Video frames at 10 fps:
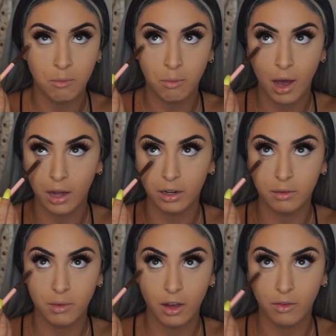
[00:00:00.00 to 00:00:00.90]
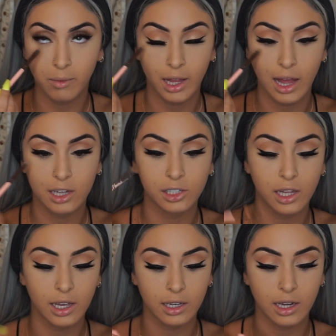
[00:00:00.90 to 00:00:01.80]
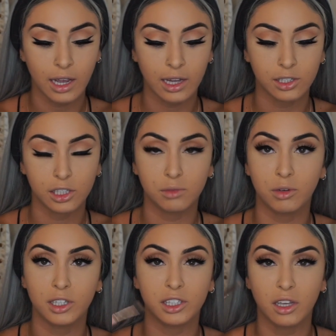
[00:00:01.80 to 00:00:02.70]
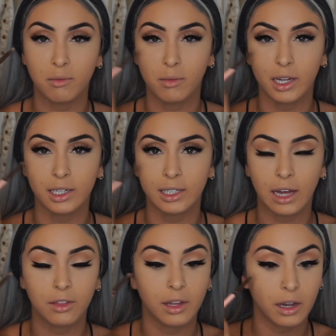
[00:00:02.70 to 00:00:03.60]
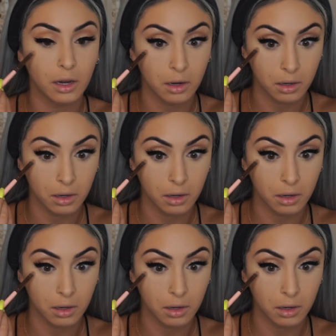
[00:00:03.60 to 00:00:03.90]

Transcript: bottom of my lash line and just put some down there,